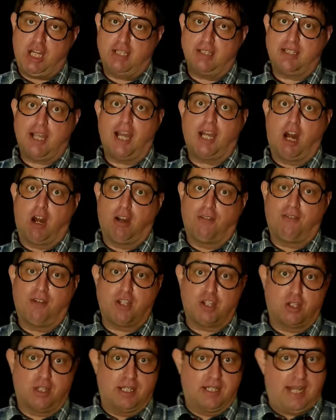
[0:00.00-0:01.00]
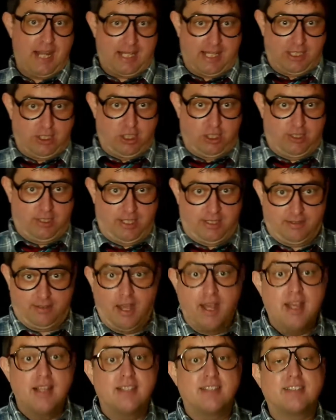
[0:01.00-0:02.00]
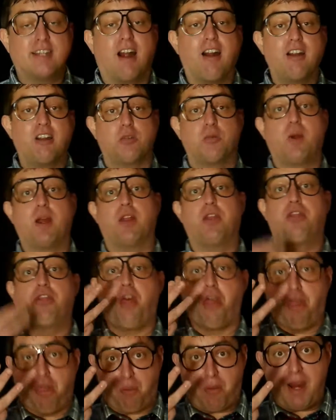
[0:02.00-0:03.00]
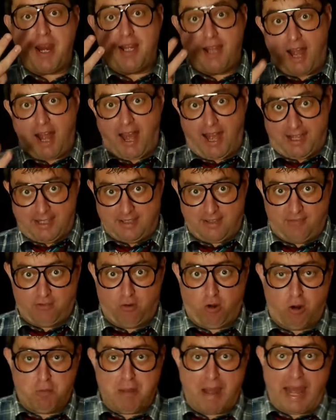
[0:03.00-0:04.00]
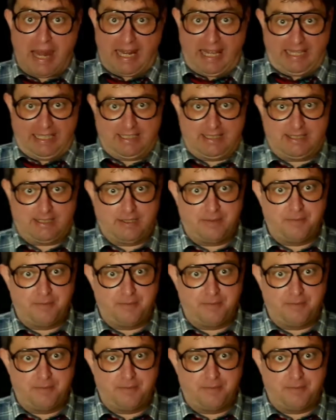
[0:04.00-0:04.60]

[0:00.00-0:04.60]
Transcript: and artificial intelligences, starting with the 3 laws of robotics.